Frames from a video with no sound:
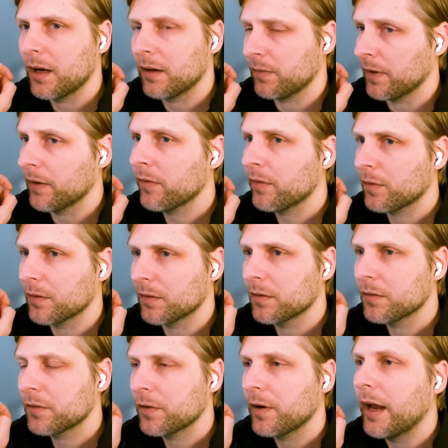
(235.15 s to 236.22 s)

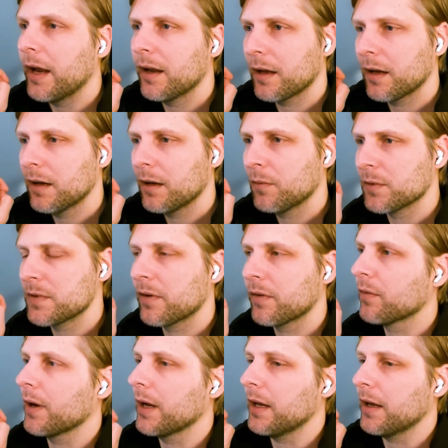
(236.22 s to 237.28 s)
adversarial training, which
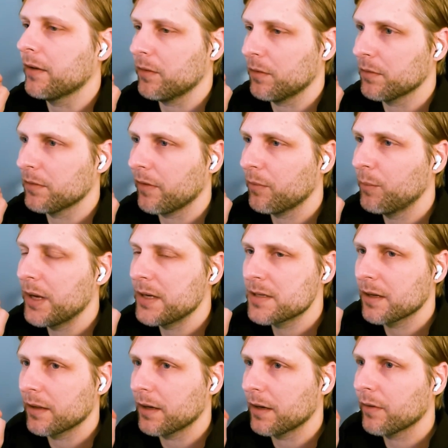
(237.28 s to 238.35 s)
is really, as you were just
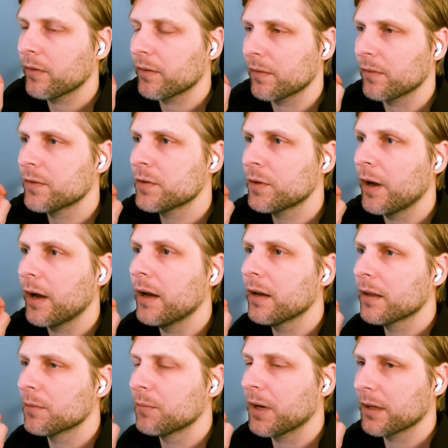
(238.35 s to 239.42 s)
mentioning there, sort of
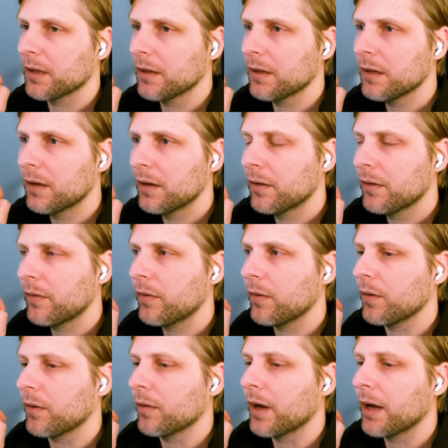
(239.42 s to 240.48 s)
training the model
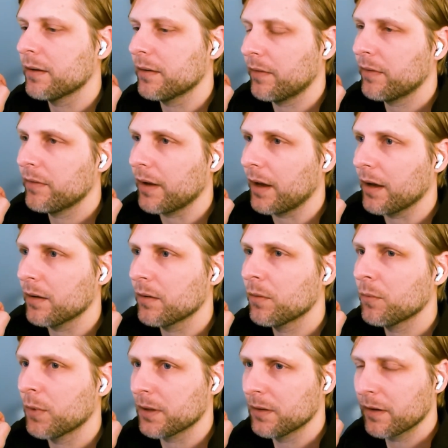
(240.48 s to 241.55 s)
to
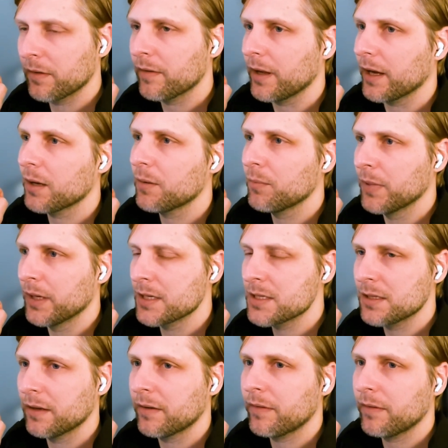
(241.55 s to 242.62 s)
understand what looks like
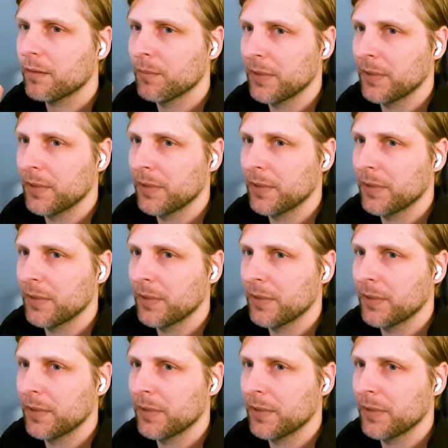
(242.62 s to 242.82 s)
malicious